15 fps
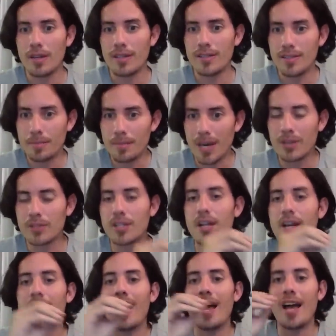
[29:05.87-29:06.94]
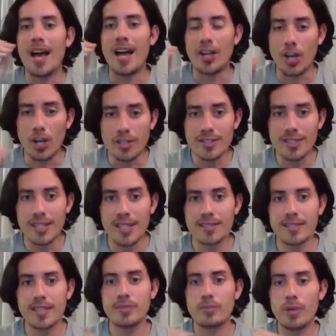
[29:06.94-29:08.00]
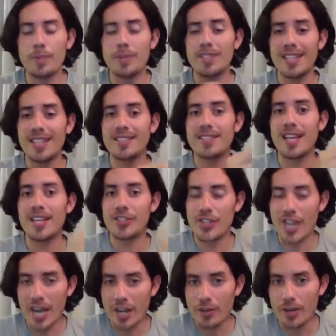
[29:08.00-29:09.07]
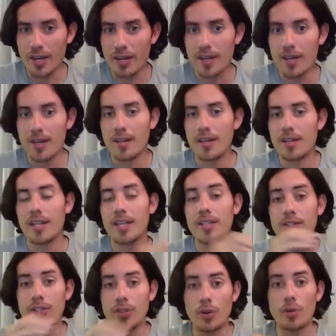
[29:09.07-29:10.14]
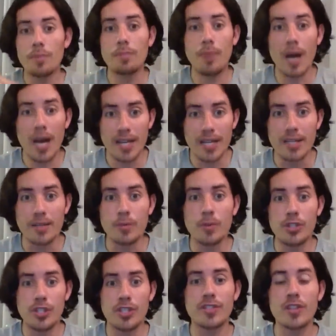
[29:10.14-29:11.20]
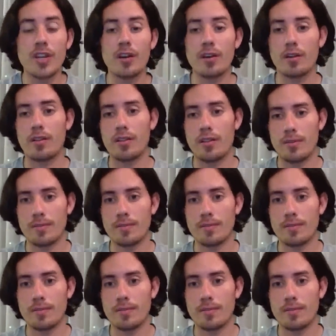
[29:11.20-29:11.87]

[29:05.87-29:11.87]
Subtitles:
It's about a continent that represents a chakra in your body, which is Earth.